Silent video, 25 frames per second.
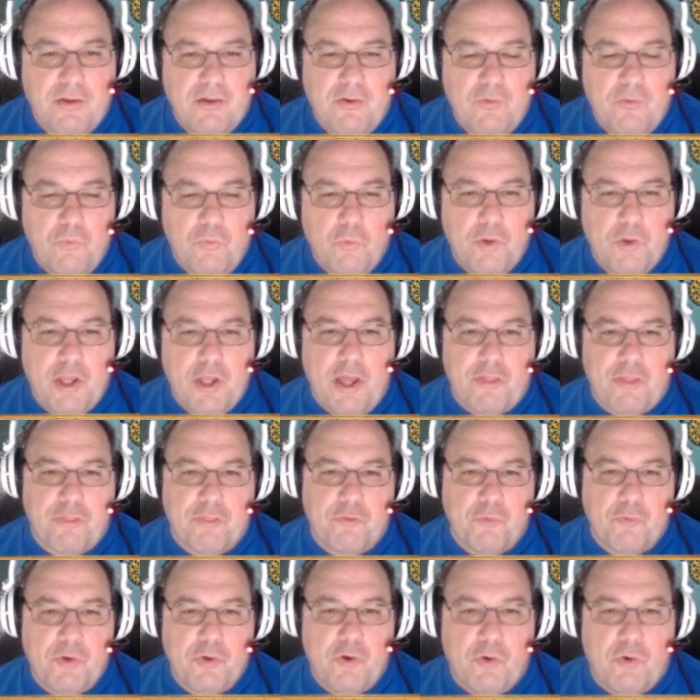we got
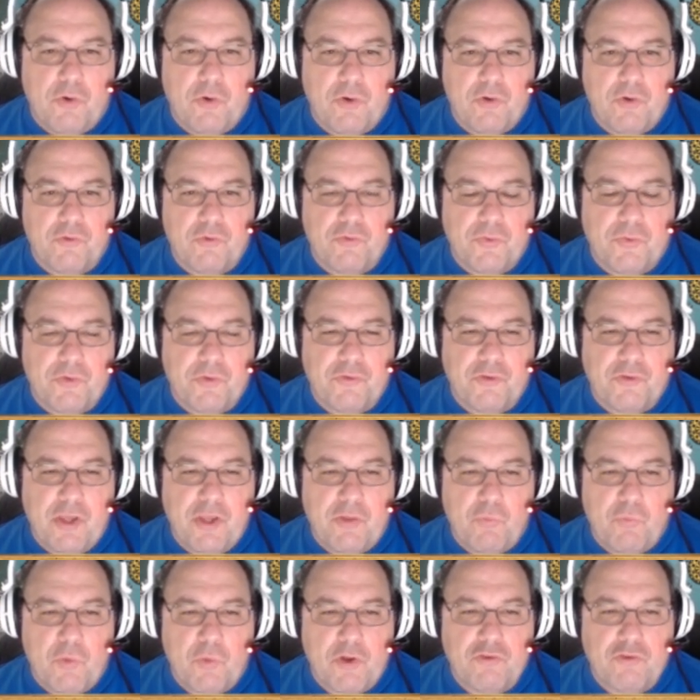three orders from the
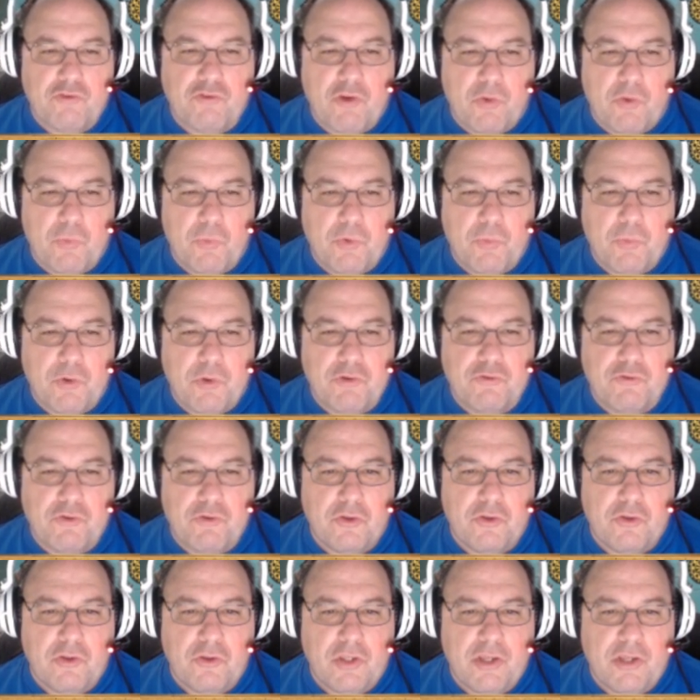same restaurant we want you
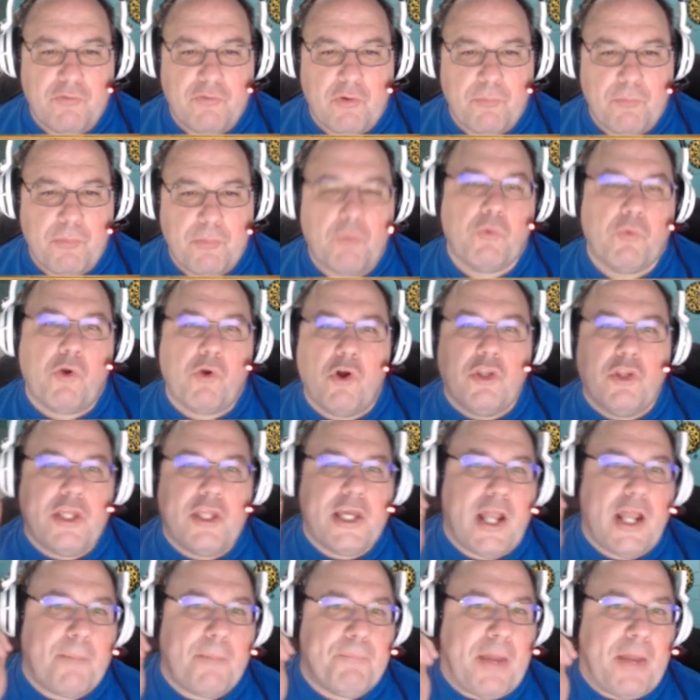to deliver, but we're only
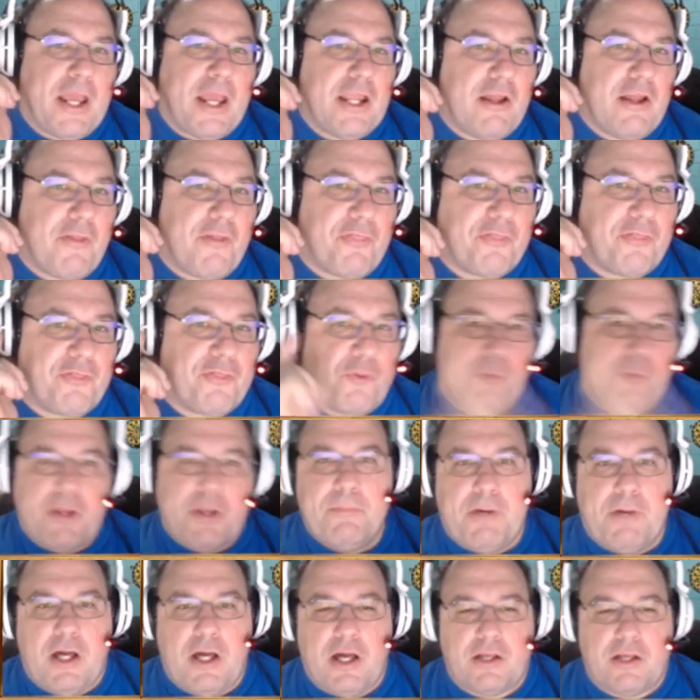going to pay you
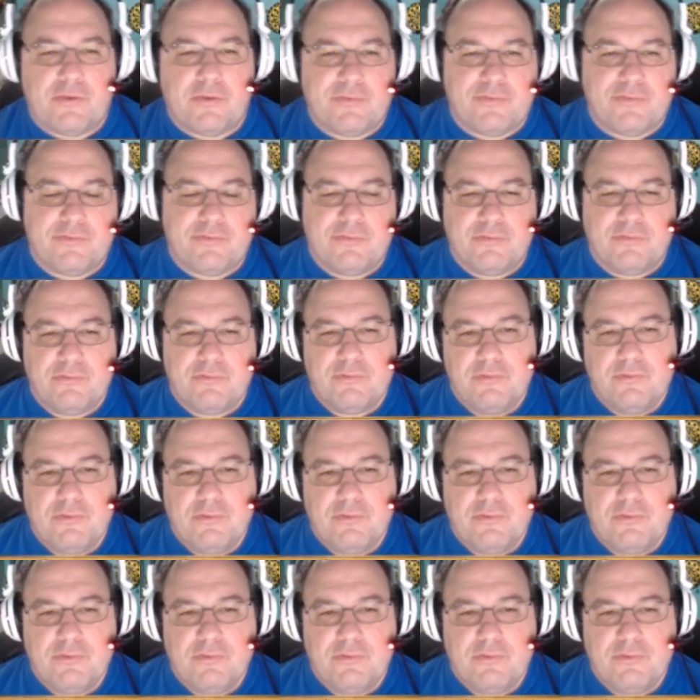$3.